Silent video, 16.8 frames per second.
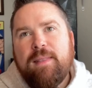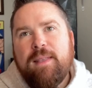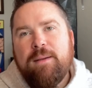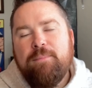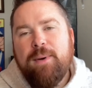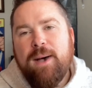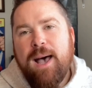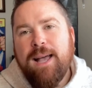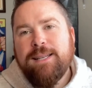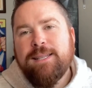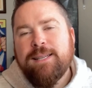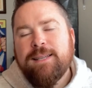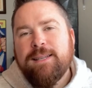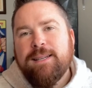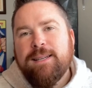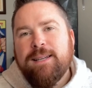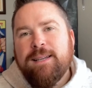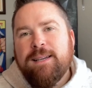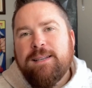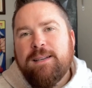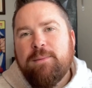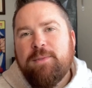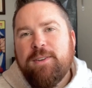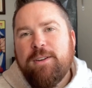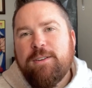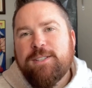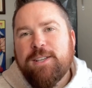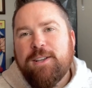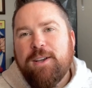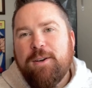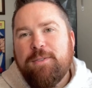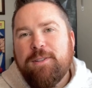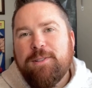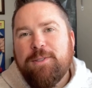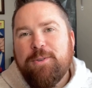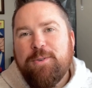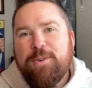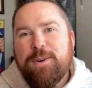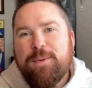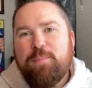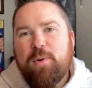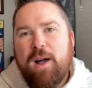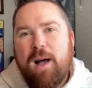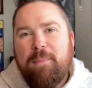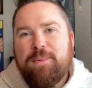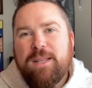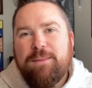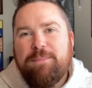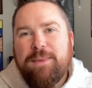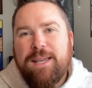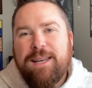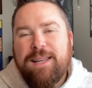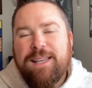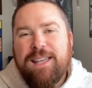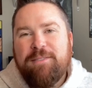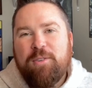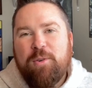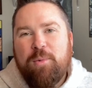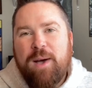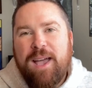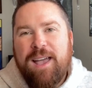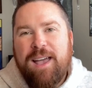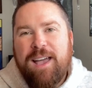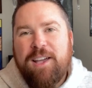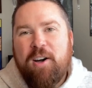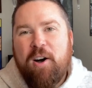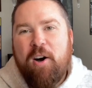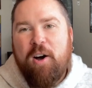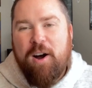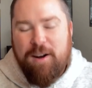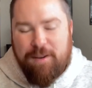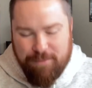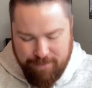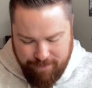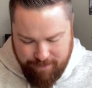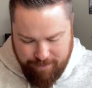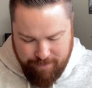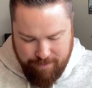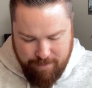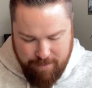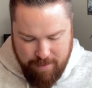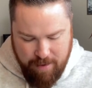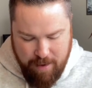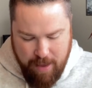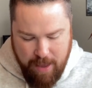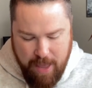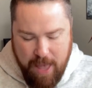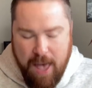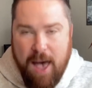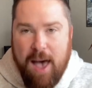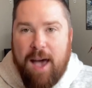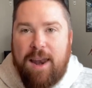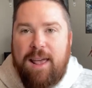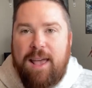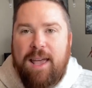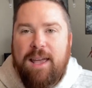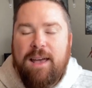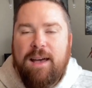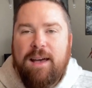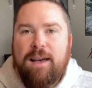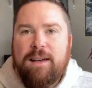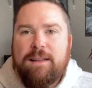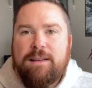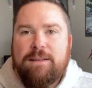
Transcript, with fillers: But a number of years ago, the Lord prompted me to give away a car. I had a, uh,